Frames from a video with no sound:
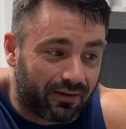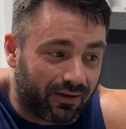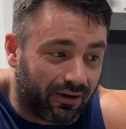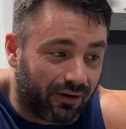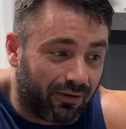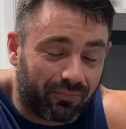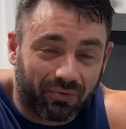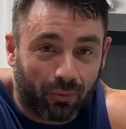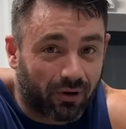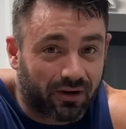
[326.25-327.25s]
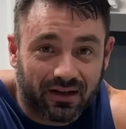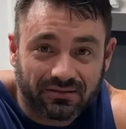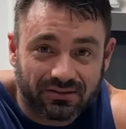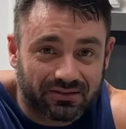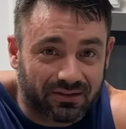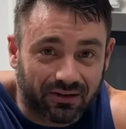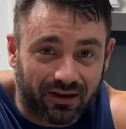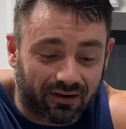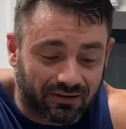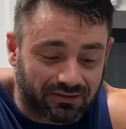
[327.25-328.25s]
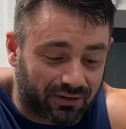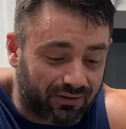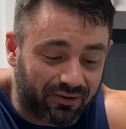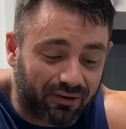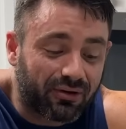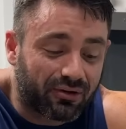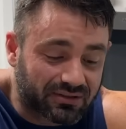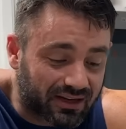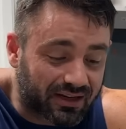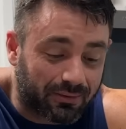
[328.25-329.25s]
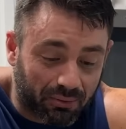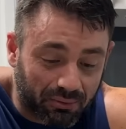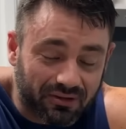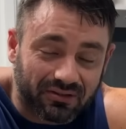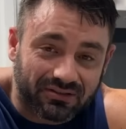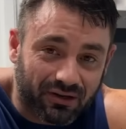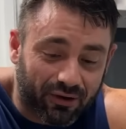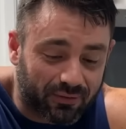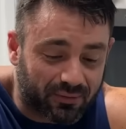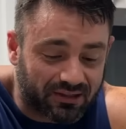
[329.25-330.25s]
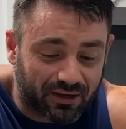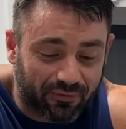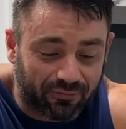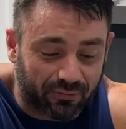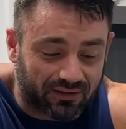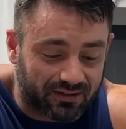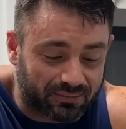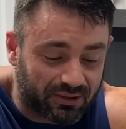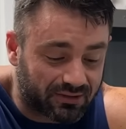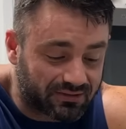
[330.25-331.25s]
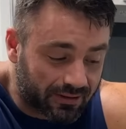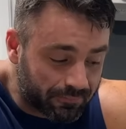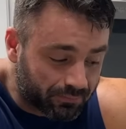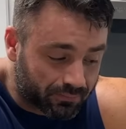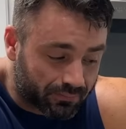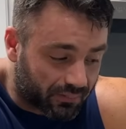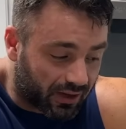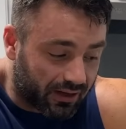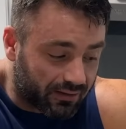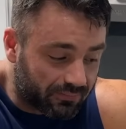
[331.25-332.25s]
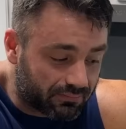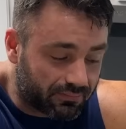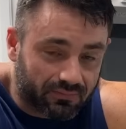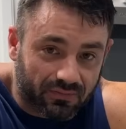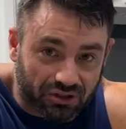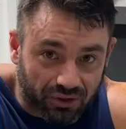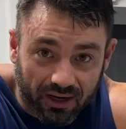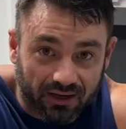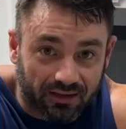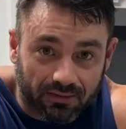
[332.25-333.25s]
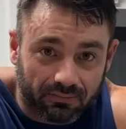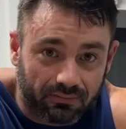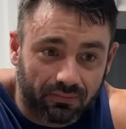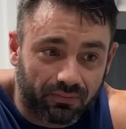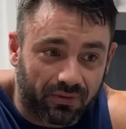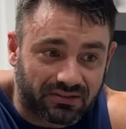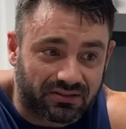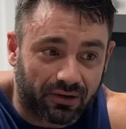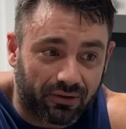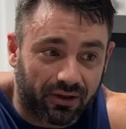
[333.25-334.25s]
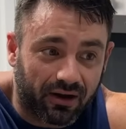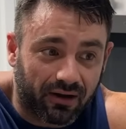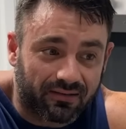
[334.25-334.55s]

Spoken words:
You know, the workouts are still there. So even though it looks like I'm completely starving myself with these meals, like the training is still there.